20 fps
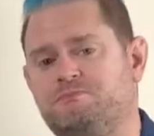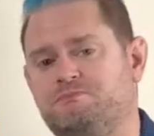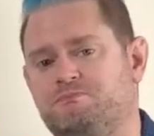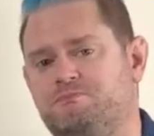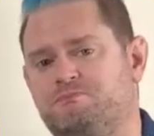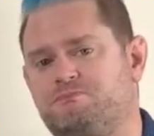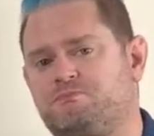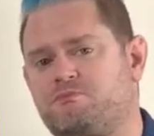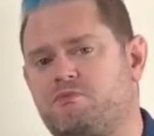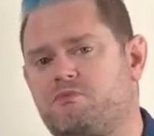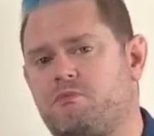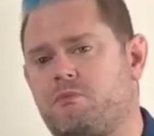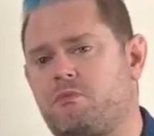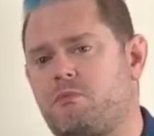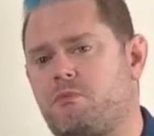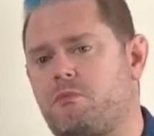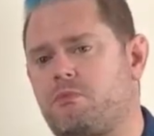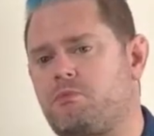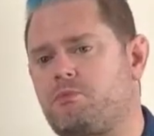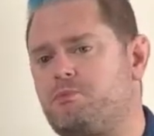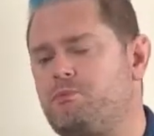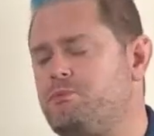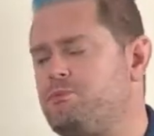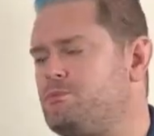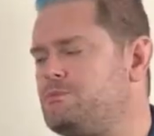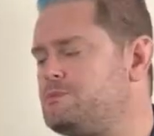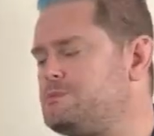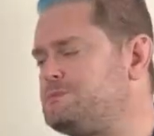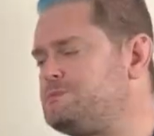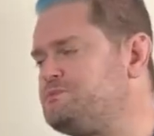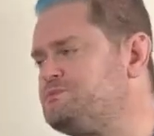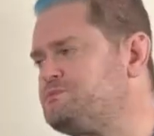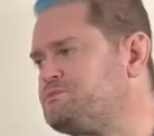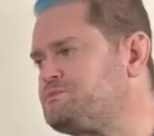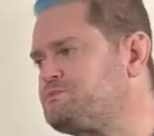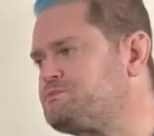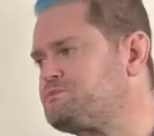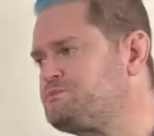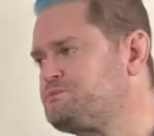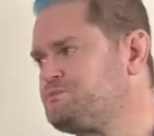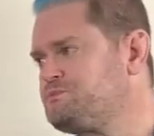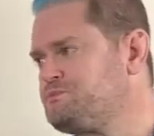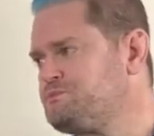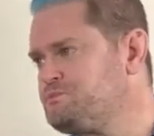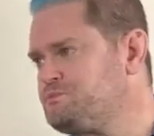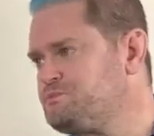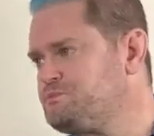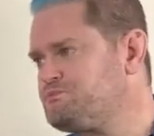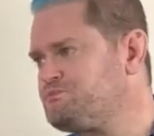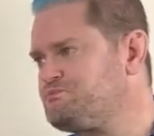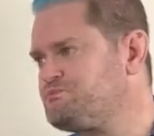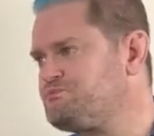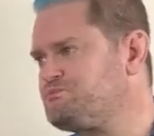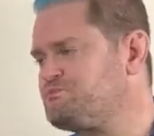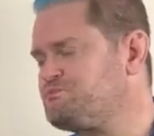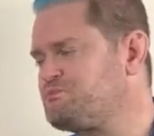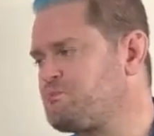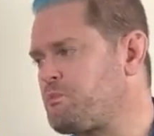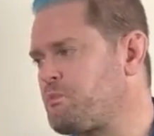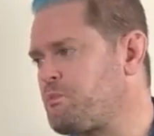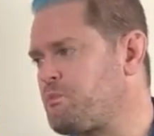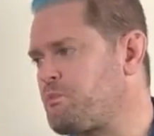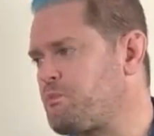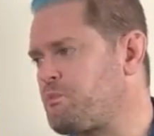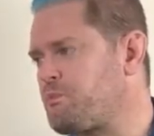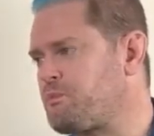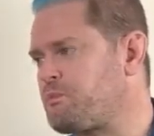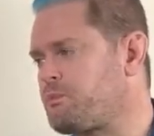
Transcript: This person isn't speaking.